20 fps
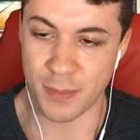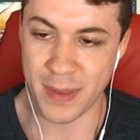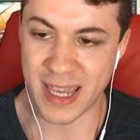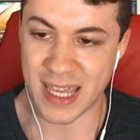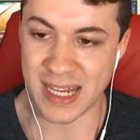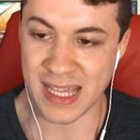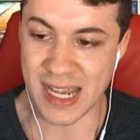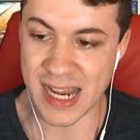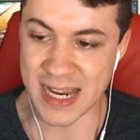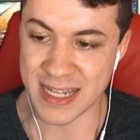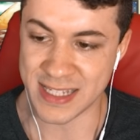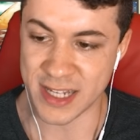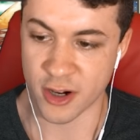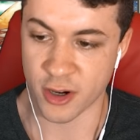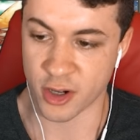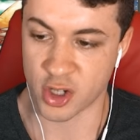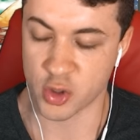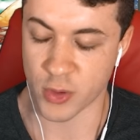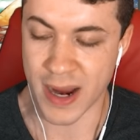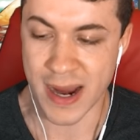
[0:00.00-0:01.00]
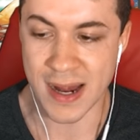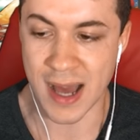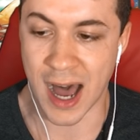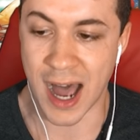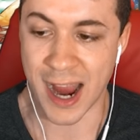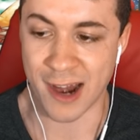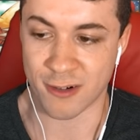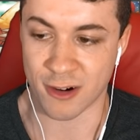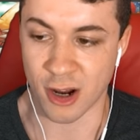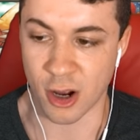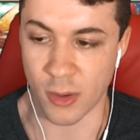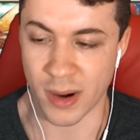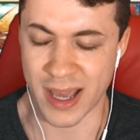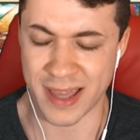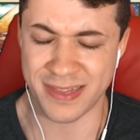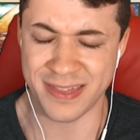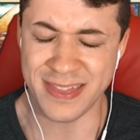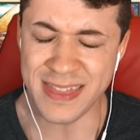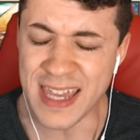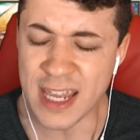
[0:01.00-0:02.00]
make it easier to train Iroh, and I
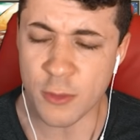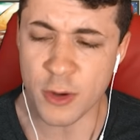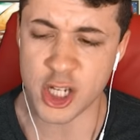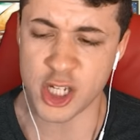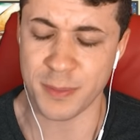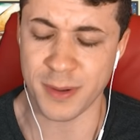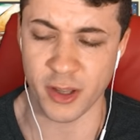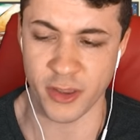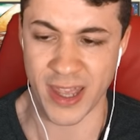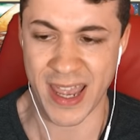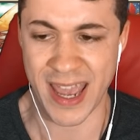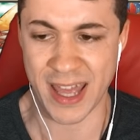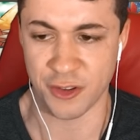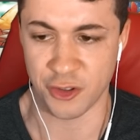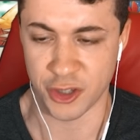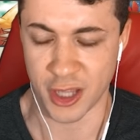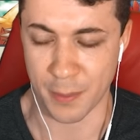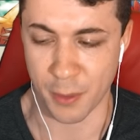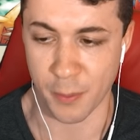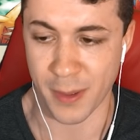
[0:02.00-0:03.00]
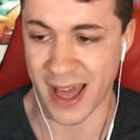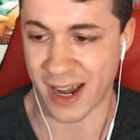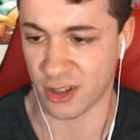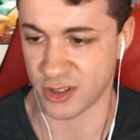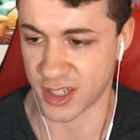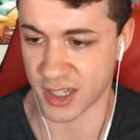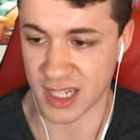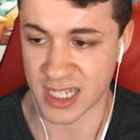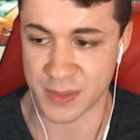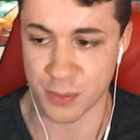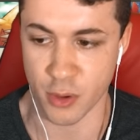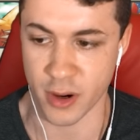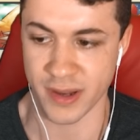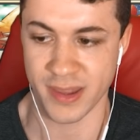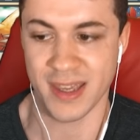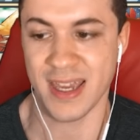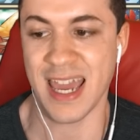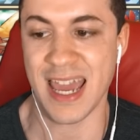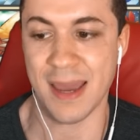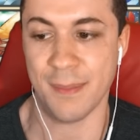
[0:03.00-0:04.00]
think we should be able to handle double battles at this point in
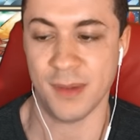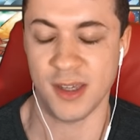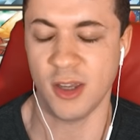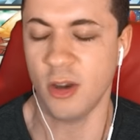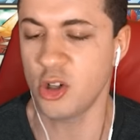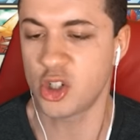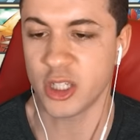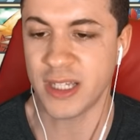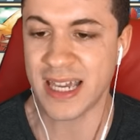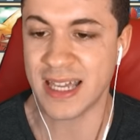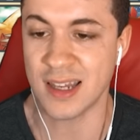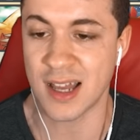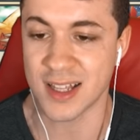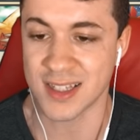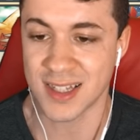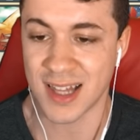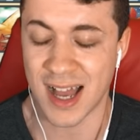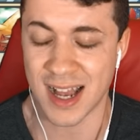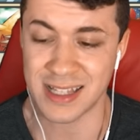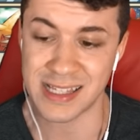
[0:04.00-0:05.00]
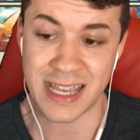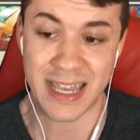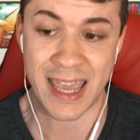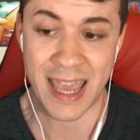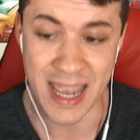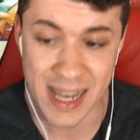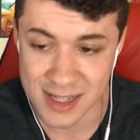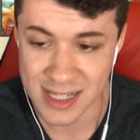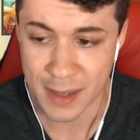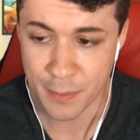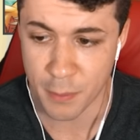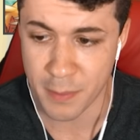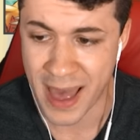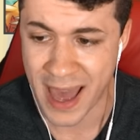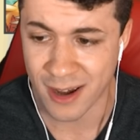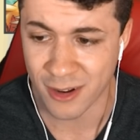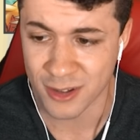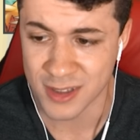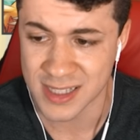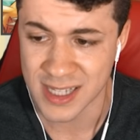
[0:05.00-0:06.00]
the game. Usually in Nuzlocke, I hate double
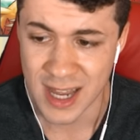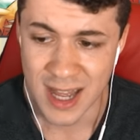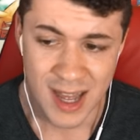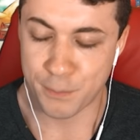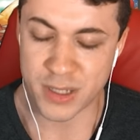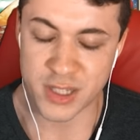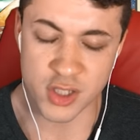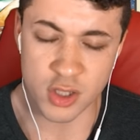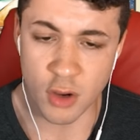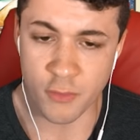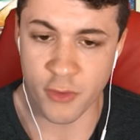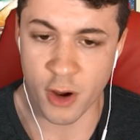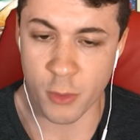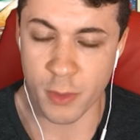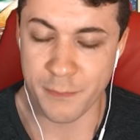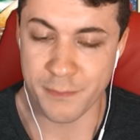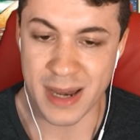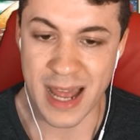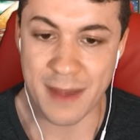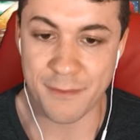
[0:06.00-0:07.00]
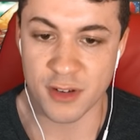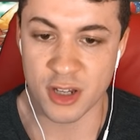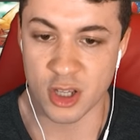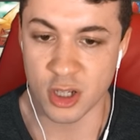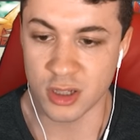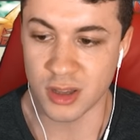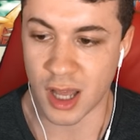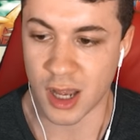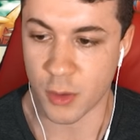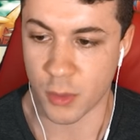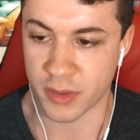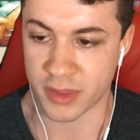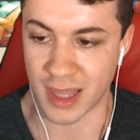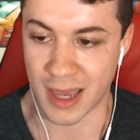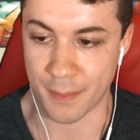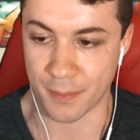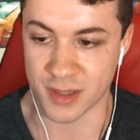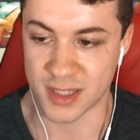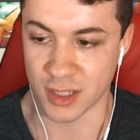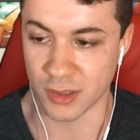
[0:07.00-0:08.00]
battles, but so far we've been having good luck with
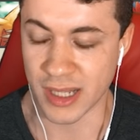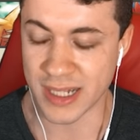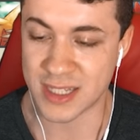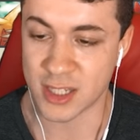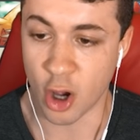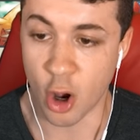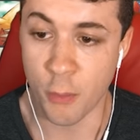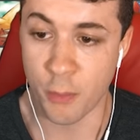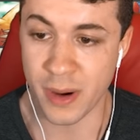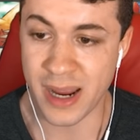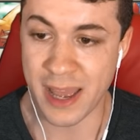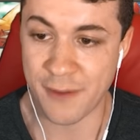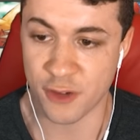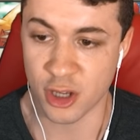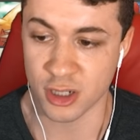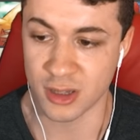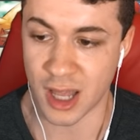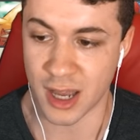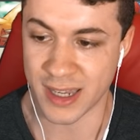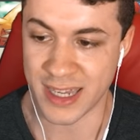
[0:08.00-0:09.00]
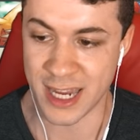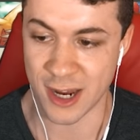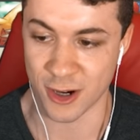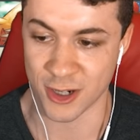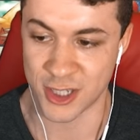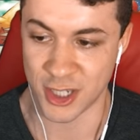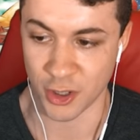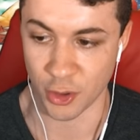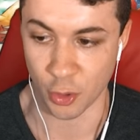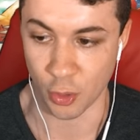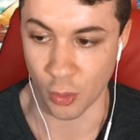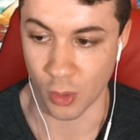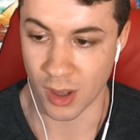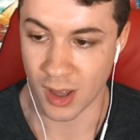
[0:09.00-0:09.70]
them, so let's hope we have good luck here too.